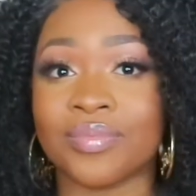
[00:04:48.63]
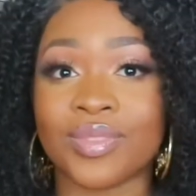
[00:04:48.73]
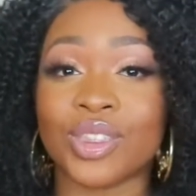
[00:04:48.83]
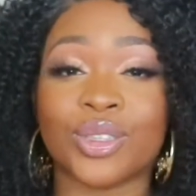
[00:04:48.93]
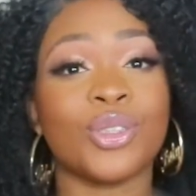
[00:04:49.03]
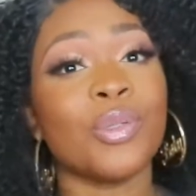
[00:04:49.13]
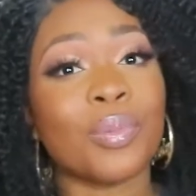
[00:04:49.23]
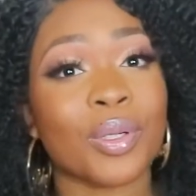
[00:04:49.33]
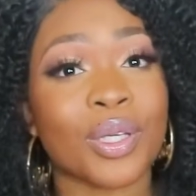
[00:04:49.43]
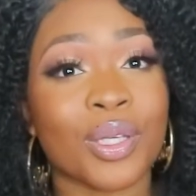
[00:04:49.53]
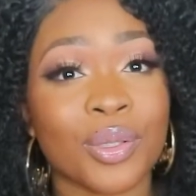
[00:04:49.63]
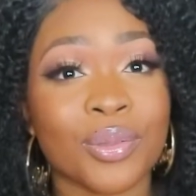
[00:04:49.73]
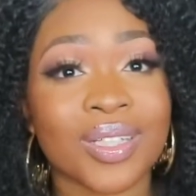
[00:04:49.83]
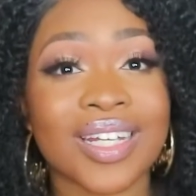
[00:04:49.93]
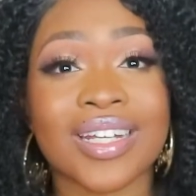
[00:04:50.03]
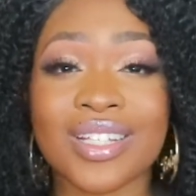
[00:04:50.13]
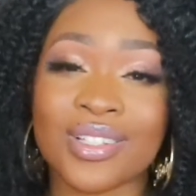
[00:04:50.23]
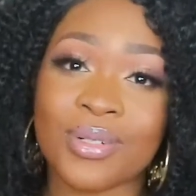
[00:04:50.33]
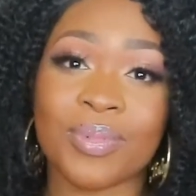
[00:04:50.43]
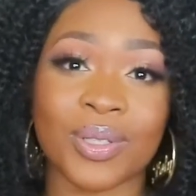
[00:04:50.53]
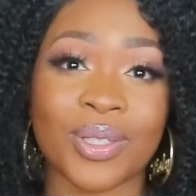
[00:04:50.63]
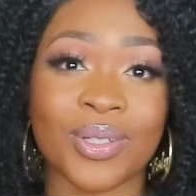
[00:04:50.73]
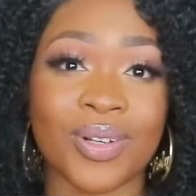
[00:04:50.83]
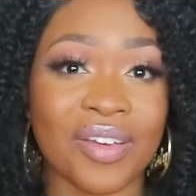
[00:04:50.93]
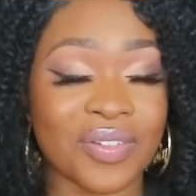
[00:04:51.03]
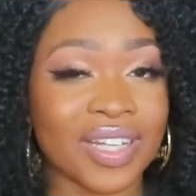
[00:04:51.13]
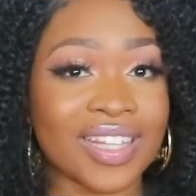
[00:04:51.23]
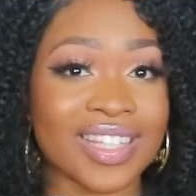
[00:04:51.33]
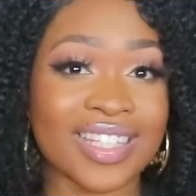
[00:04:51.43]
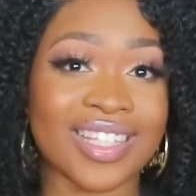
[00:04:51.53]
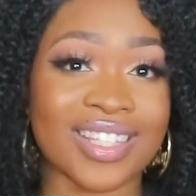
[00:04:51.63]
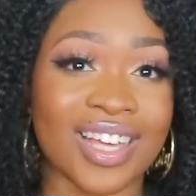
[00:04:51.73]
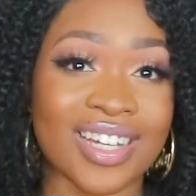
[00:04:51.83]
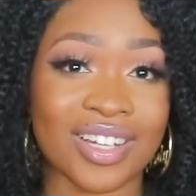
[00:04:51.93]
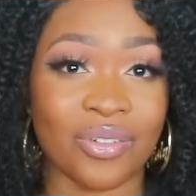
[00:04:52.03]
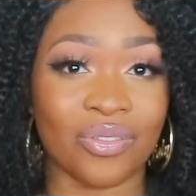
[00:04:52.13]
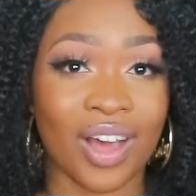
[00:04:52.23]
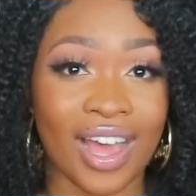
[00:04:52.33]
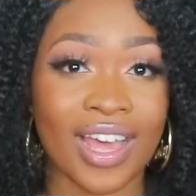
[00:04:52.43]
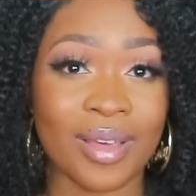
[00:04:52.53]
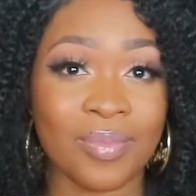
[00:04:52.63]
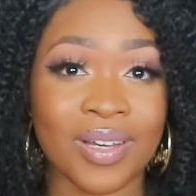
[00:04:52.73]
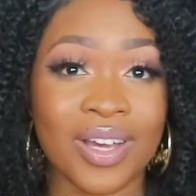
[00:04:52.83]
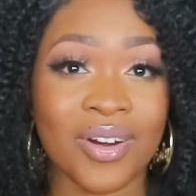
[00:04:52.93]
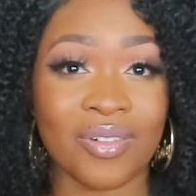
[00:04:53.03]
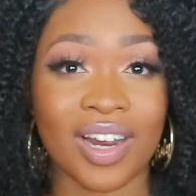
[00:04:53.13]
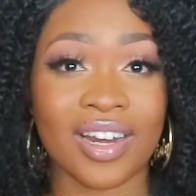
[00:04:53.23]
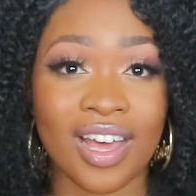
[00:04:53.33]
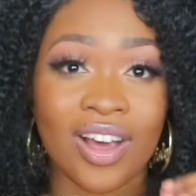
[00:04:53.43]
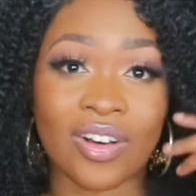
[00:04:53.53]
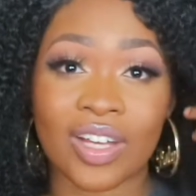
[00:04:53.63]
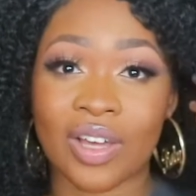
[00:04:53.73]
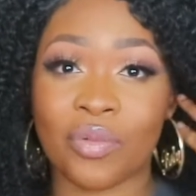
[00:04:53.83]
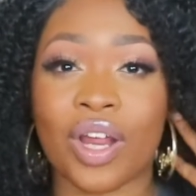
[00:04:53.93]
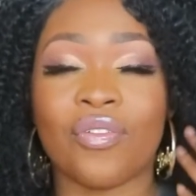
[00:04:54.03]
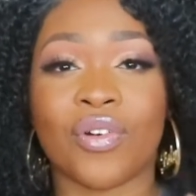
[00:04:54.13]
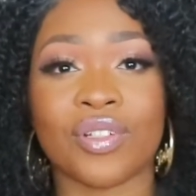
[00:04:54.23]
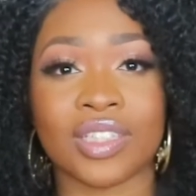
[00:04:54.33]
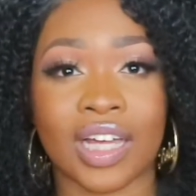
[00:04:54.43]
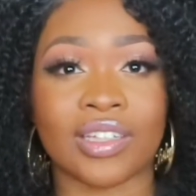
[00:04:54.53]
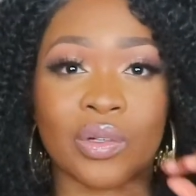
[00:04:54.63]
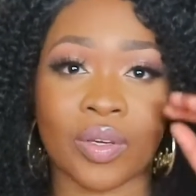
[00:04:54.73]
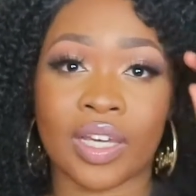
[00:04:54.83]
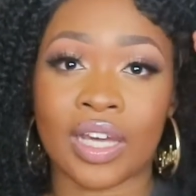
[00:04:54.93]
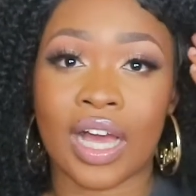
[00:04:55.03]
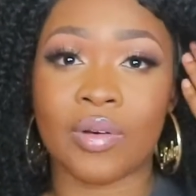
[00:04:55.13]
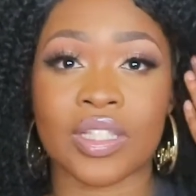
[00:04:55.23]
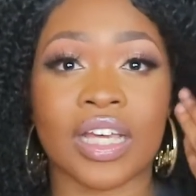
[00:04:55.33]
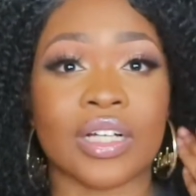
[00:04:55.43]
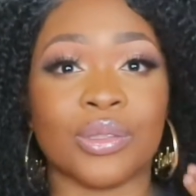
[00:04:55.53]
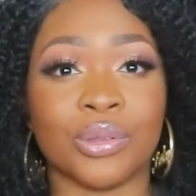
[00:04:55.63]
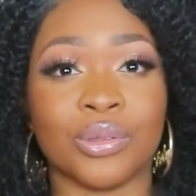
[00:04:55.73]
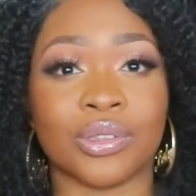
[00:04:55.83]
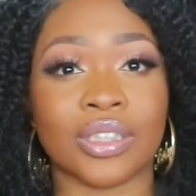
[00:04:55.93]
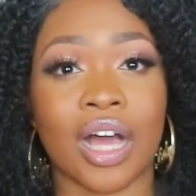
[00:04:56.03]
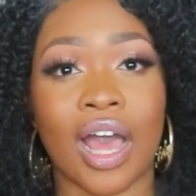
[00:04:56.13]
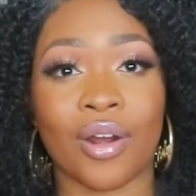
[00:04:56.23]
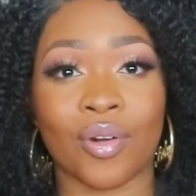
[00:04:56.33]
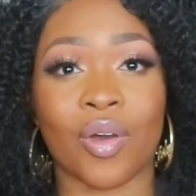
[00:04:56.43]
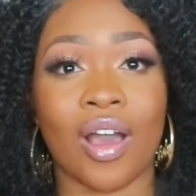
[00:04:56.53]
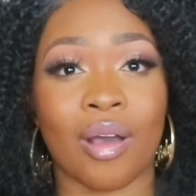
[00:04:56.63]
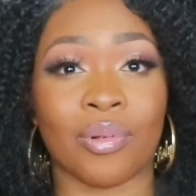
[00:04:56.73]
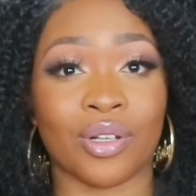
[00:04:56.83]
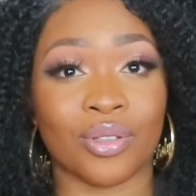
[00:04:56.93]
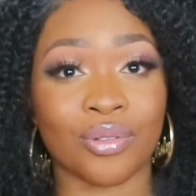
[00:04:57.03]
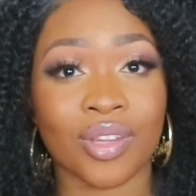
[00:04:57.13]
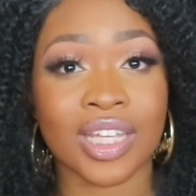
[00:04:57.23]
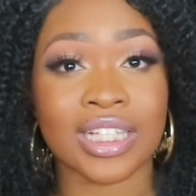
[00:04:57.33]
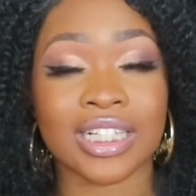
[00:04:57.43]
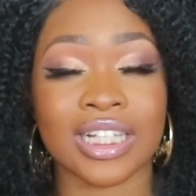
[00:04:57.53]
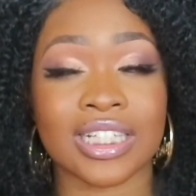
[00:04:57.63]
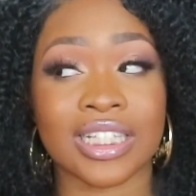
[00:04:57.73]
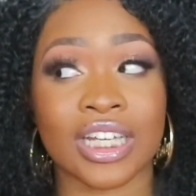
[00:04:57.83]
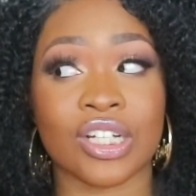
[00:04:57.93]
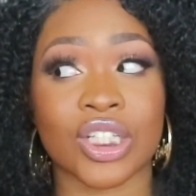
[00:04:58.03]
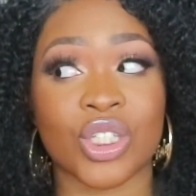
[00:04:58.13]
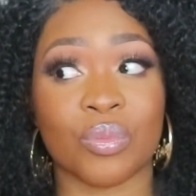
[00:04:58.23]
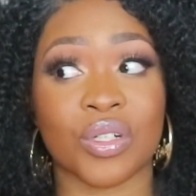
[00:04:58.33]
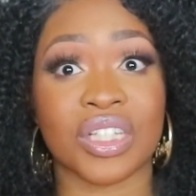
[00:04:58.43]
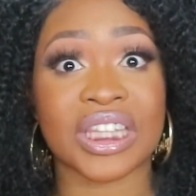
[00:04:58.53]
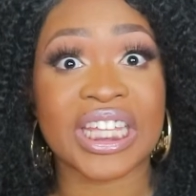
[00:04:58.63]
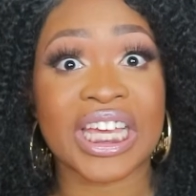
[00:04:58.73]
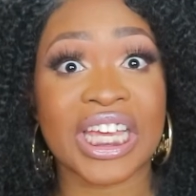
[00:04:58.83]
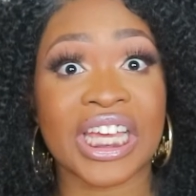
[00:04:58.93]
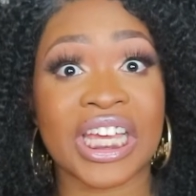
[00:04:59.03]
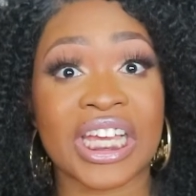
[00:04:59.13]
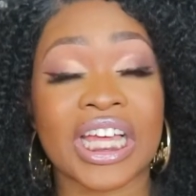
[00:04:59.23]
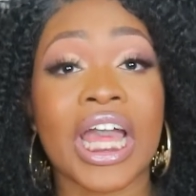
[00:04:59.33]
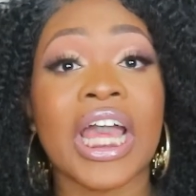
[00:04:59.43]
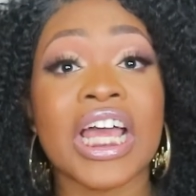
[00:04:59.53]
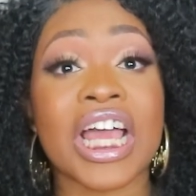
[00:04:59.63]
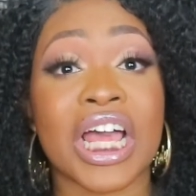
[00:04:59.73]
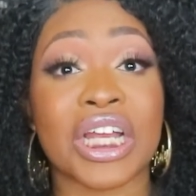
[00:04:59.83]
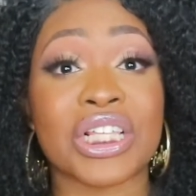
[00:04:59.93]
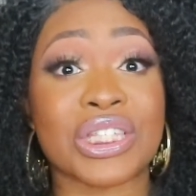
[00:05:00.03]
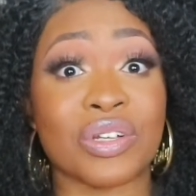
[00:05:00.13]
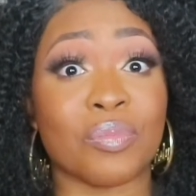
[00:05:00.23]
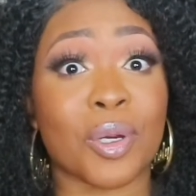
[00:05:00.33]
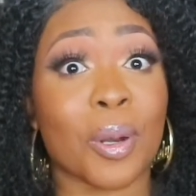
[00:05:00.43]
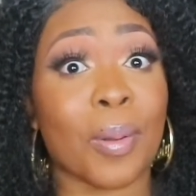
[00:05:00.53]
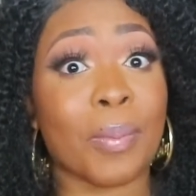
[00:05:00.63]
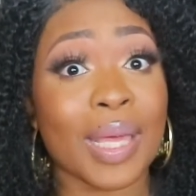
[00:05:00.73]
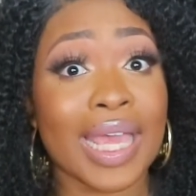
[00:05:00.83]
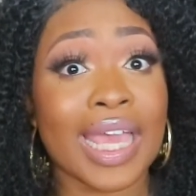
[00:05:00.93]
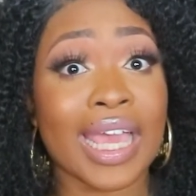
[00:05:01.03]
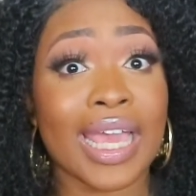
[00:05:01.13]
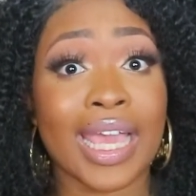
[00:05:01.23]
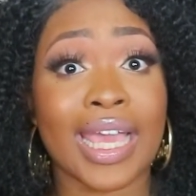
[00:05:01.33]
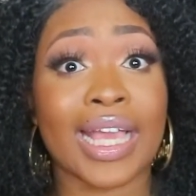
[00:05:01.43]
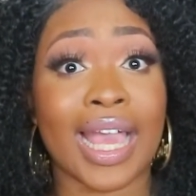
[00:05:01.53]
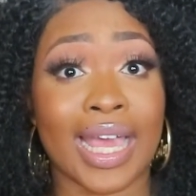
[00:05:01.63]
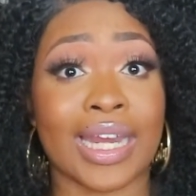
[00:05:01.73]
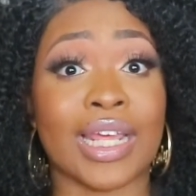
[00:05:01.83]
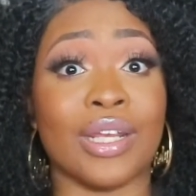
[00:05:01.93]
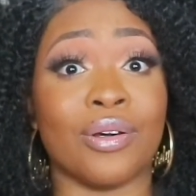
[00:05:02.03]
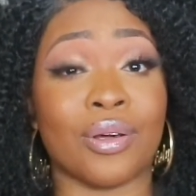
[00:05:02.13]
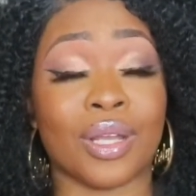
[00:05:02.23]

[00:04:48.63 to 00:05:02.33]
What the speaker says: super cute. It is super cute. I feel like this is such a vibe right now. Like when I first got the wig, I was like, oh, I don't know how I'm gonna do this because this hair is super thick and it's super big and it looked